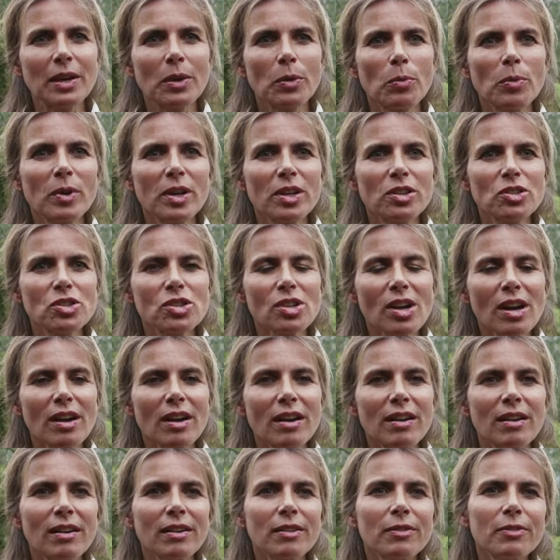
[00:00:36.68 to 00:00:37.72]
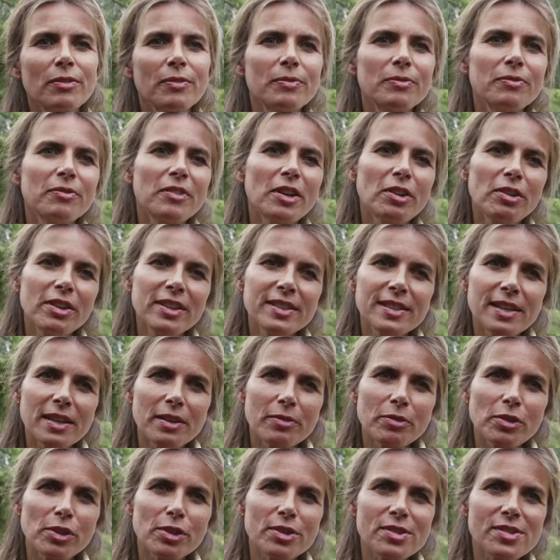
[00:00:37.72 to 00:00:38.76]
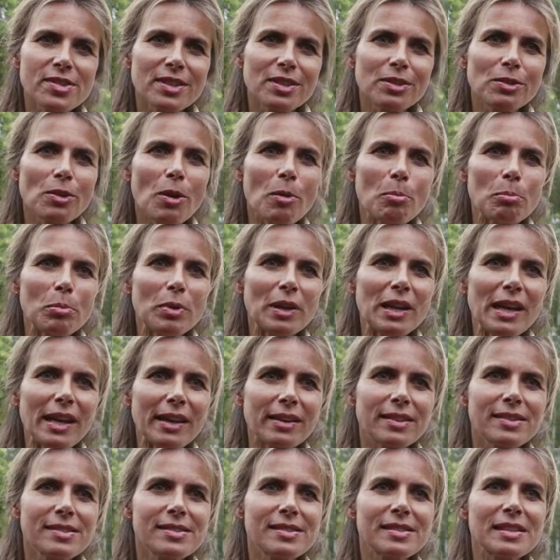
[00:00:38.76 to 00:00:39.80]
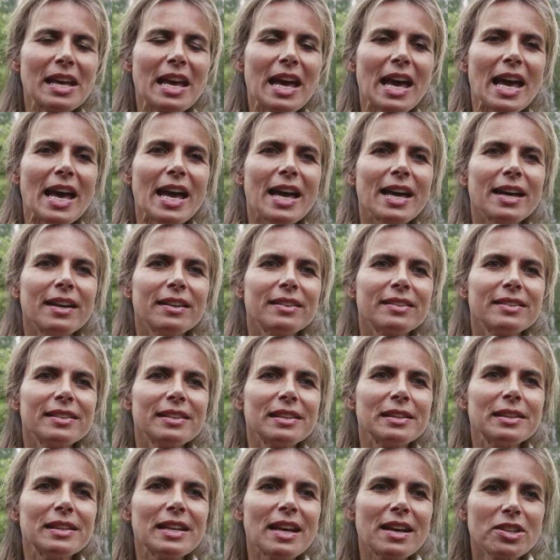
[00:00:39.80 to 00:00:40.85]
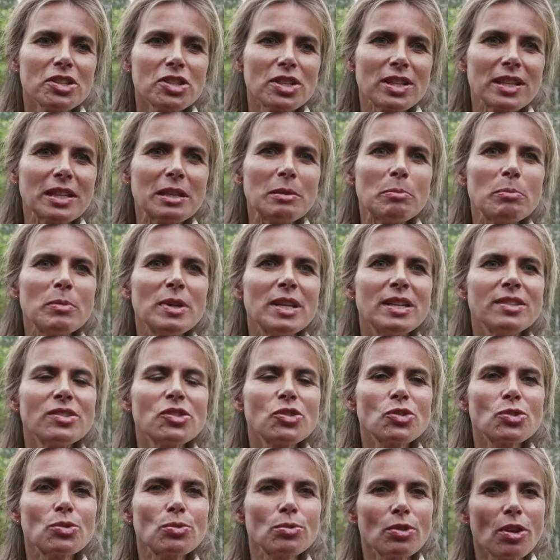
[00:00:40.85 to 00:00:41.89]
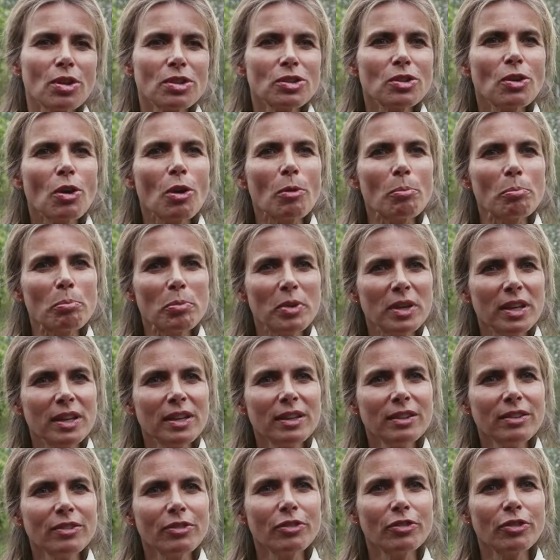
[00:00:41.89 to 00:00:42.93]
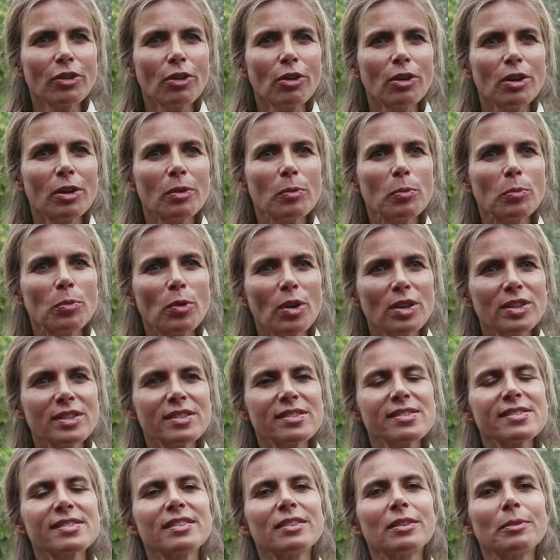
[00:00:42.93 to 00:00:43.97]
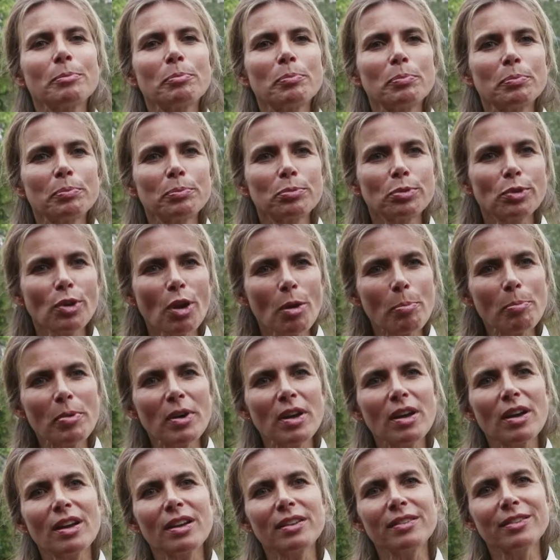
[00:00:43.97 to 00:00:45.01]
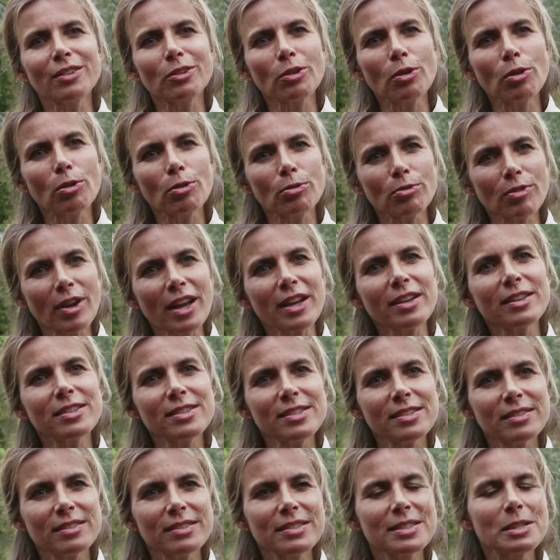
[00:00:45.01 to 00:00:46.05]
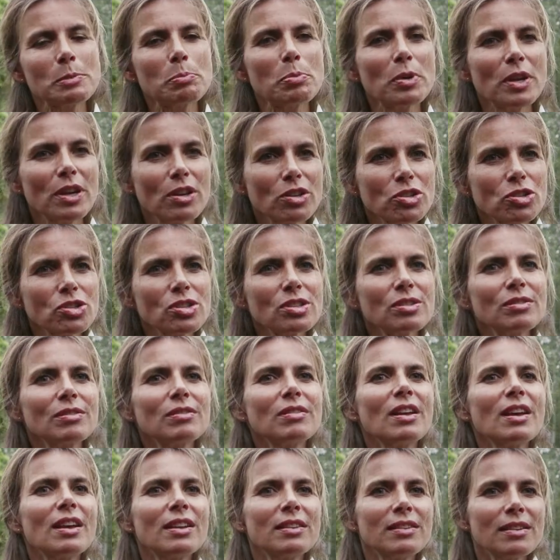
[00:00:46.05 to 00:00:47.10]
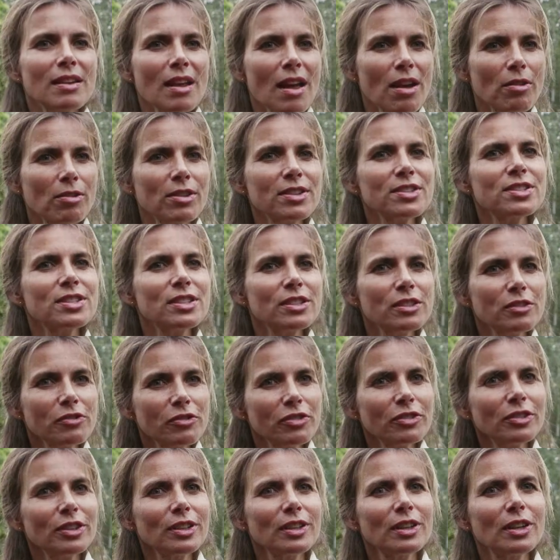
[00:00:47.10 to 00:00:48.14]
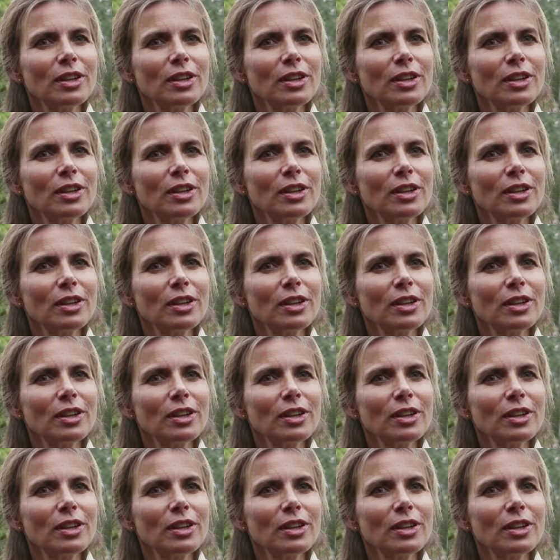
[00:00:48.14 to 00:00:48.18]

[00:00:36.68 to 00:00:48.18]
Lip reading: which are very diverse and complex, and it actually means to not compete for what is the proper and the correct depiction and narrative